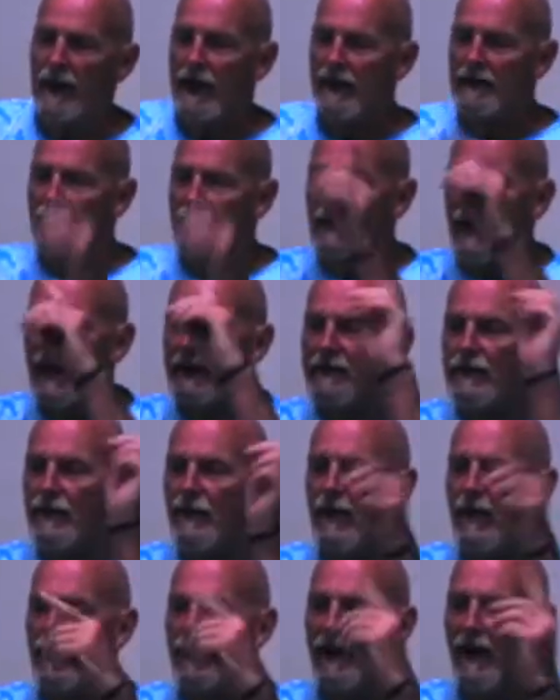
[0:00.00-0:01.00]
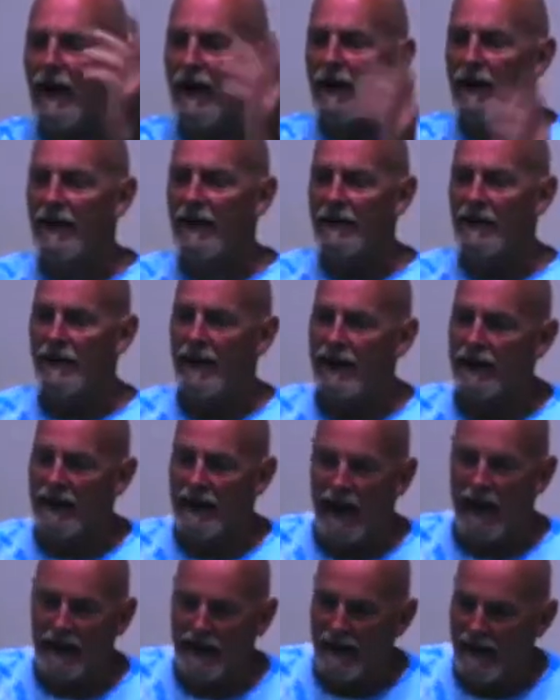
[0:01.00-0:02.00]
and they got the lights going on, and
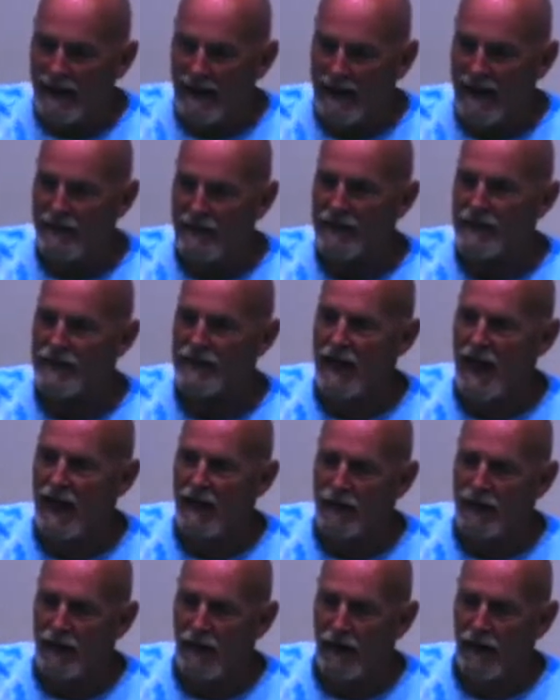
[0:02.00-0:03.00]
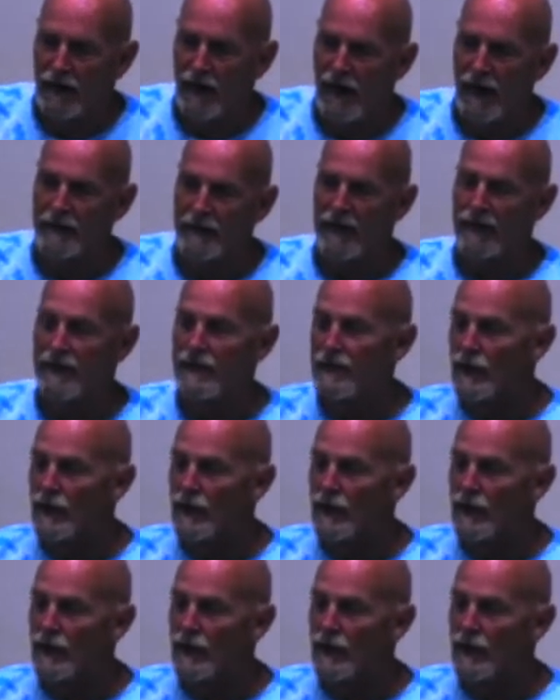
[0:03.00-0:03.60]
thank God he didn't have the siren going on